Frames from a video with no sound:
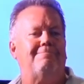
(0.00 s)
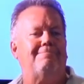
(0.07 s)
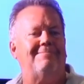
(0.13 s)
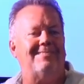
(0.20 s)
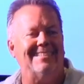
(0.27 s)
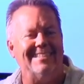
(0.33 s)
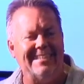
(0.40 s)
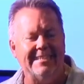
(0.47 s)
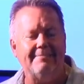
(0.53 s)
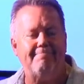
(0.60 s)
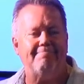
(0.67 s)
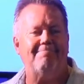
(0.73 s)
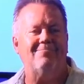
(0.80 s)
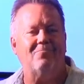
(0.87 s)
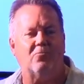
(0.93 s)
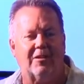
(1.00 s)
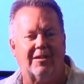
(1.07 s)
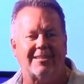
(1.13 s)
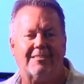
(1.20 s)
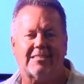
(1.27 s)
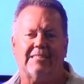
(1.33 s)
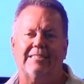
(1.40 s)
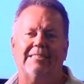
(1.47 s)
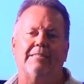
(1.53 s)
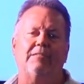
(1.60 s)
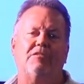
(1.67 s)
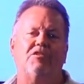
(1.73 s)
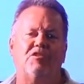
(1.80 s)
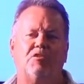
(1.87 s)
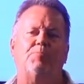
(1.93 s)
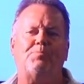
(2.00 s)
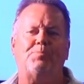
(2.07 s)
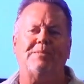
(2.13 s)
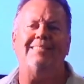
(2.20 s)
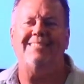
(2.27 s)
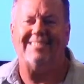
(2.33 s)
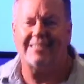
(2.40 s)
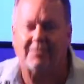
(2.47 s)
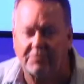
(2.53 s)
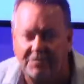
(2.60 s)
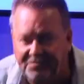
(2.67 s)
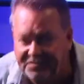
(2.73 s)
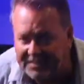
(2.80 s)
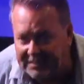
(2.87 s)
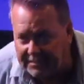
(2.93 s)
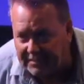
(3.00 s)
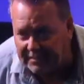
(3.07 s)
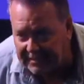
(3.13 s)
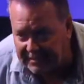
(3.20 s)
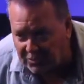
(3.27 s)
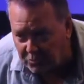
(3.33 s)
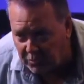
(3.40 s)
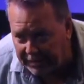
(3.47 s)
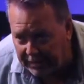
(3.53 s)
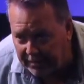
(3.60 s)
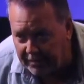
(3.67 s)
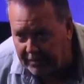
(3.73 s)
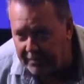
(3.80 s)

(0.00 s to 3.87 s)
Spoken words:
ain't watching no pornography this week.